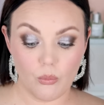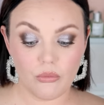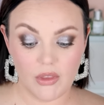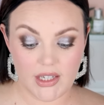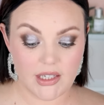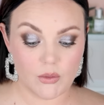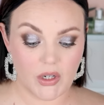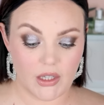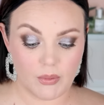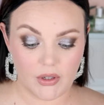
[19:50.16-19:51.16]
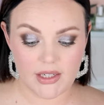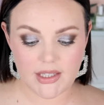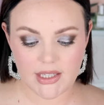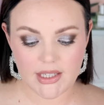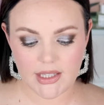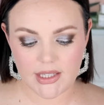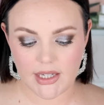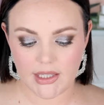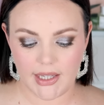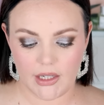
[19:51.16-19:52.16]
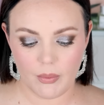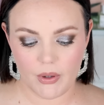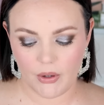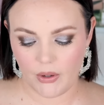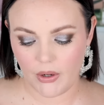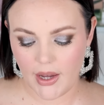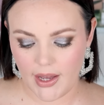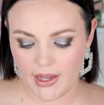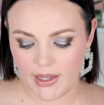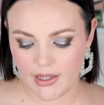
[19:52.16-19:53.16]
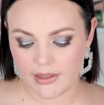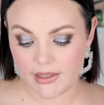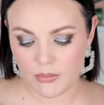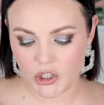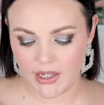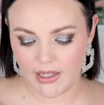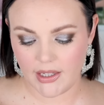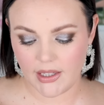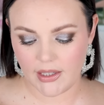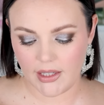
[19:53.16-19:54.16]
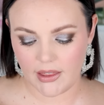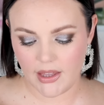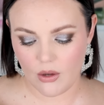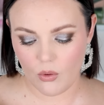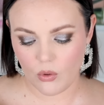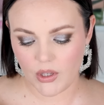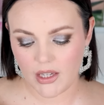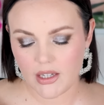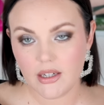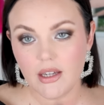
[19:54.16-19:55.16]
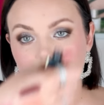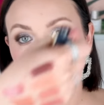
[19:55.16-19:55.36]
this is one of the products. This is Clé de Peau Lip Shine in Calanthe Orchid.